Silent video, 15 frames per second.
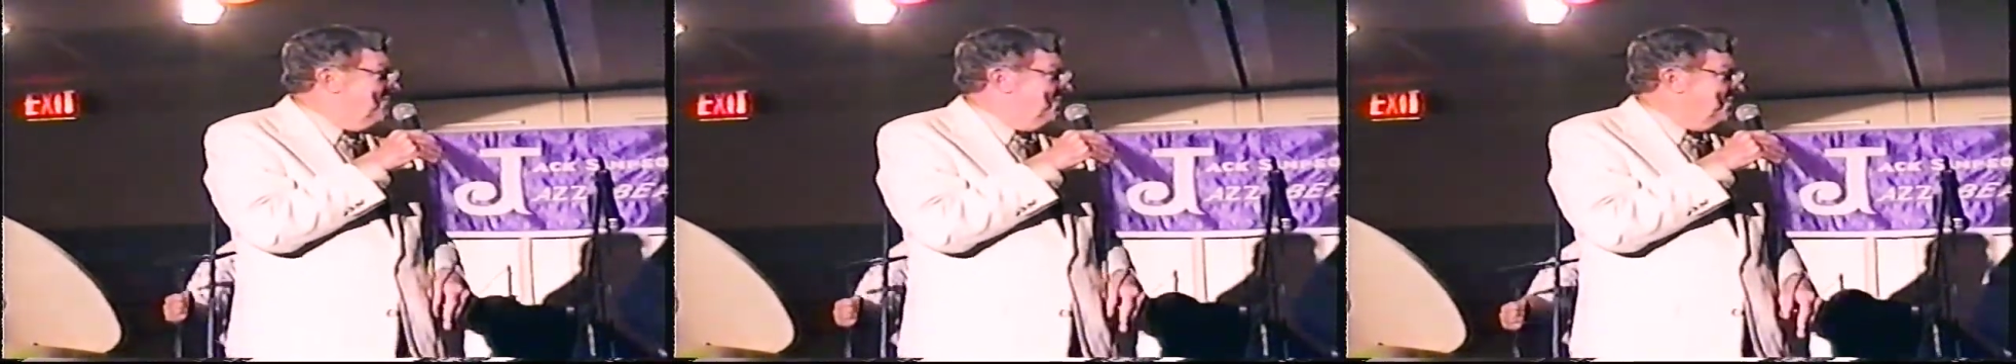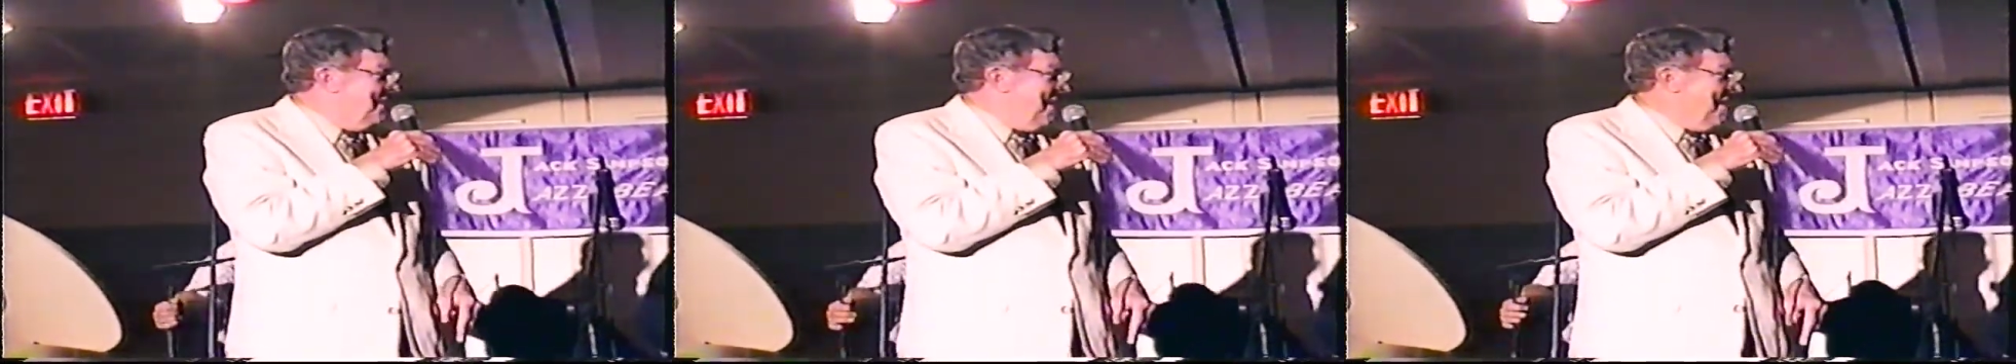
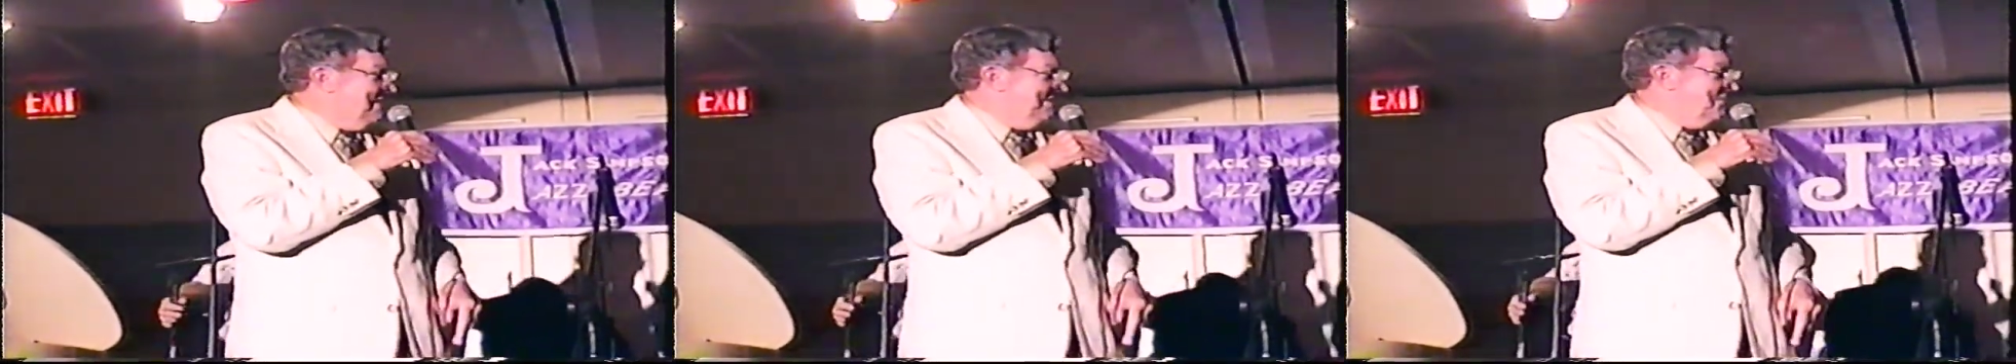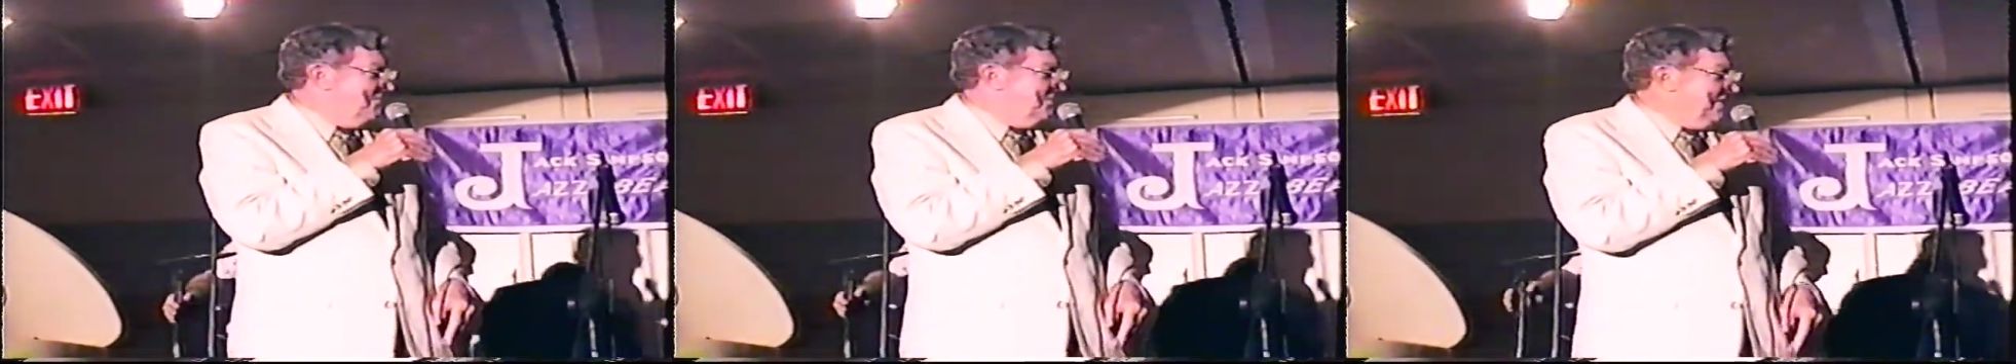Here's
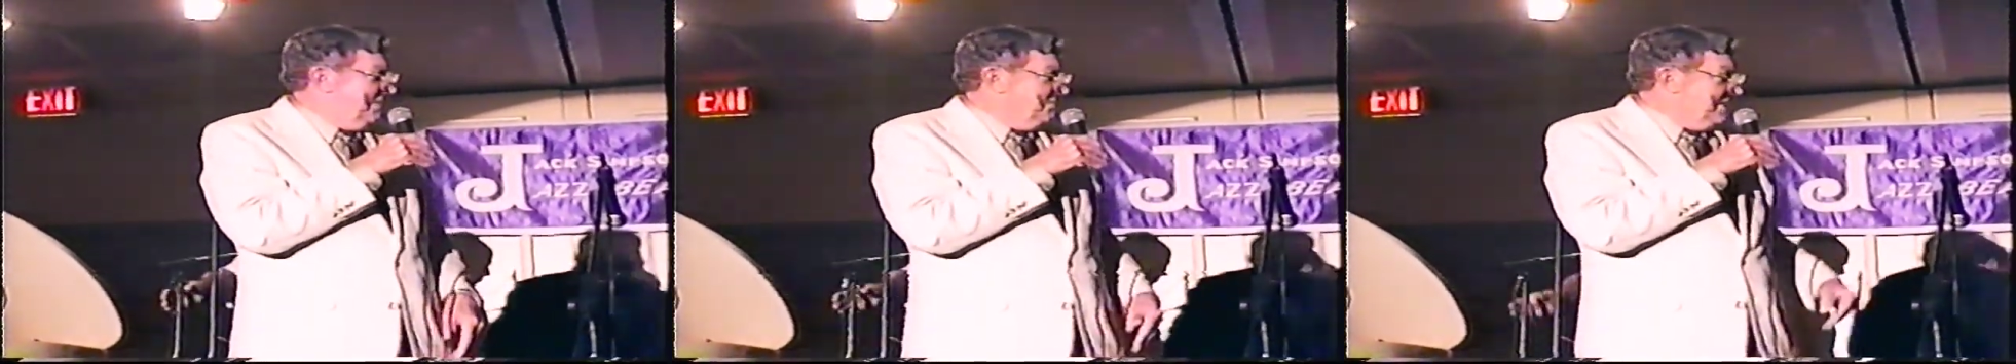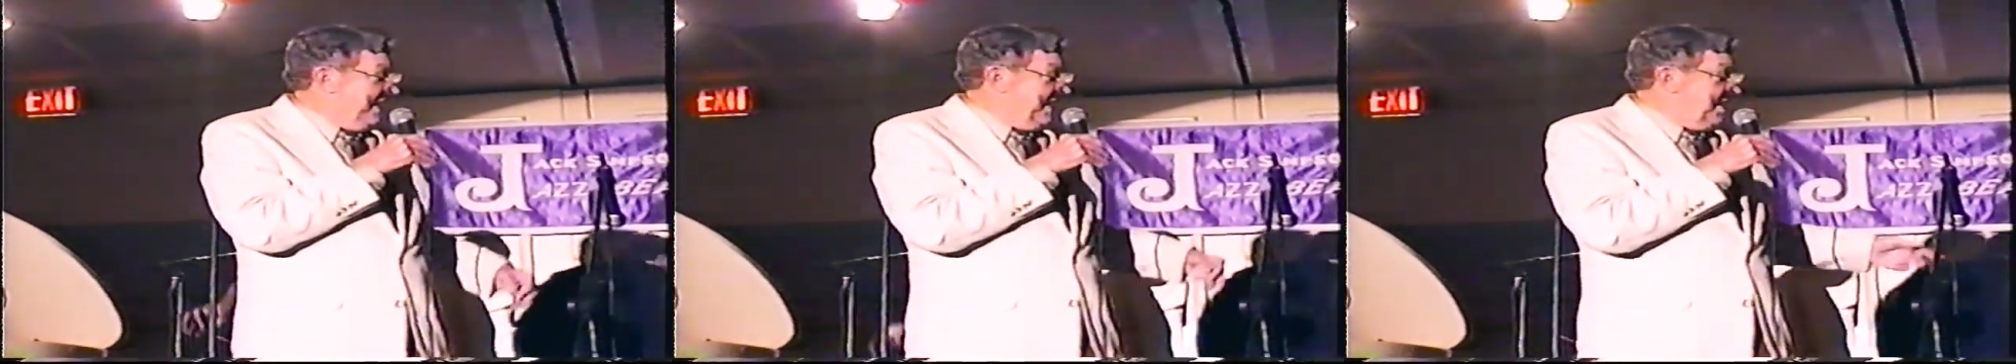
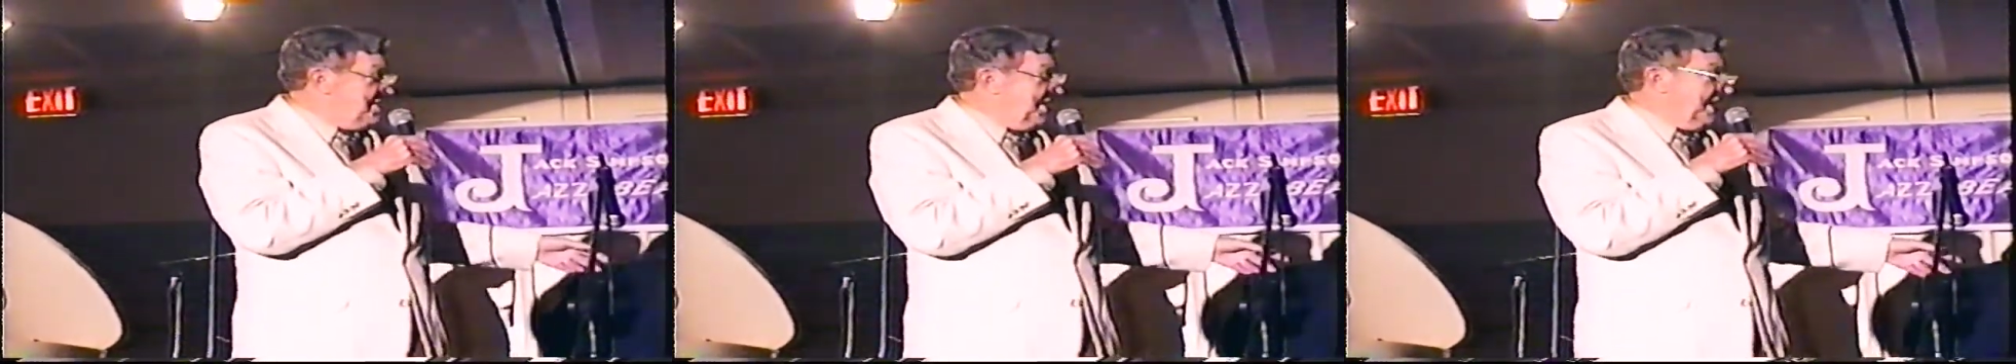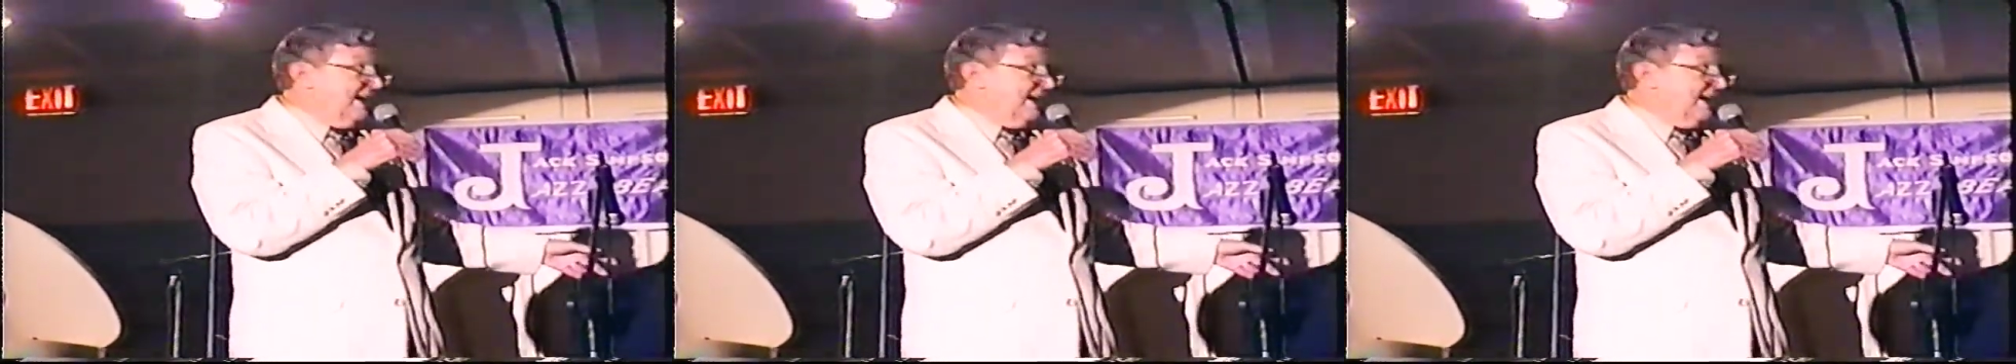a